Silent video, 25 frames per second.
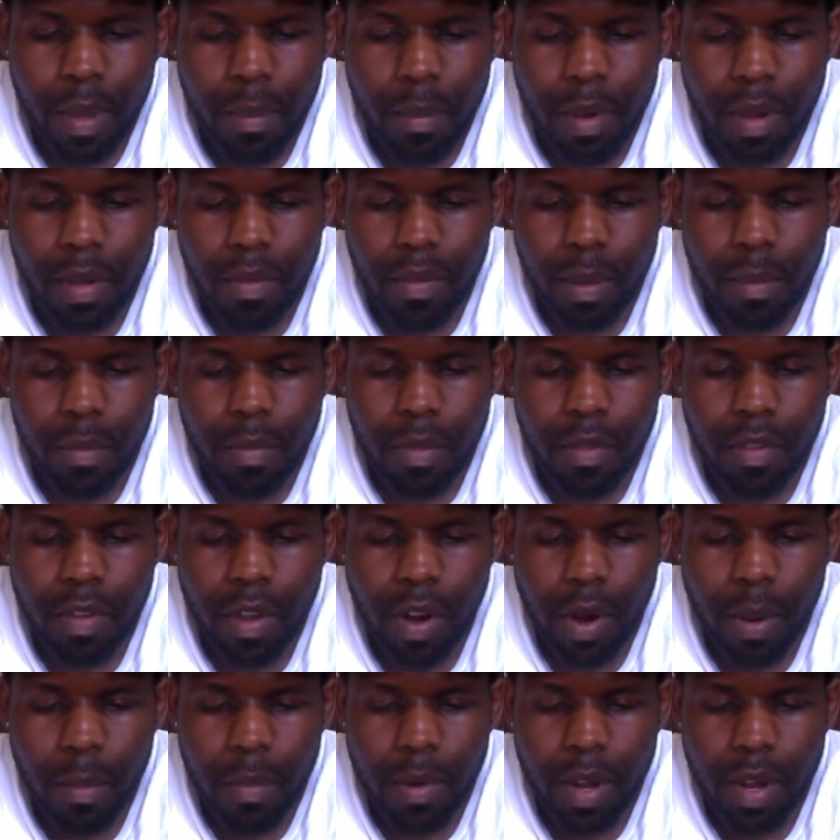because I'm
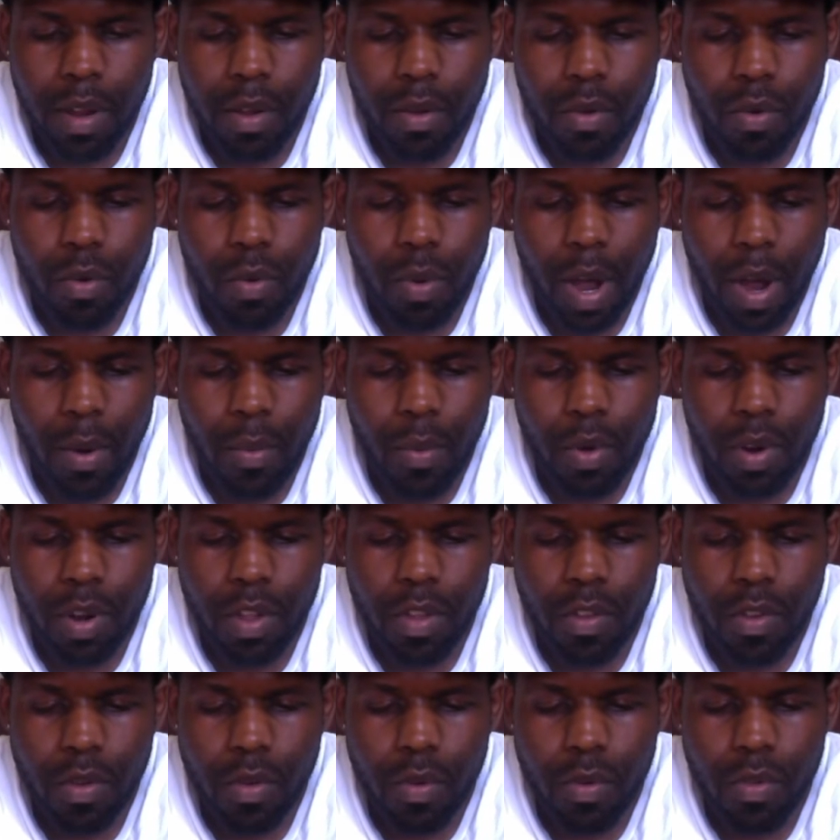determining who I
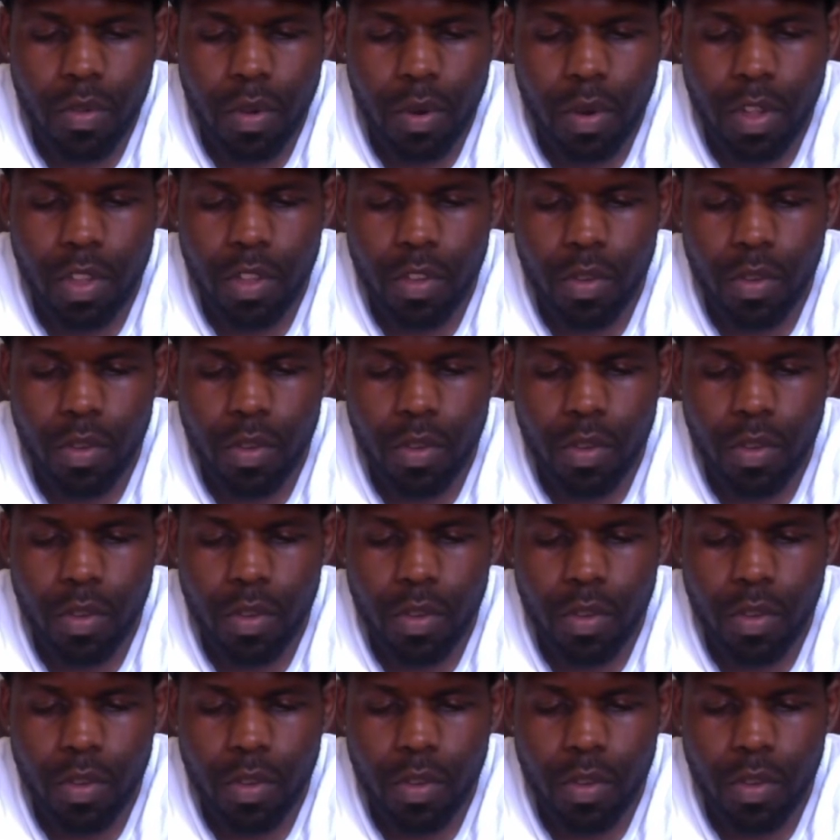want to use on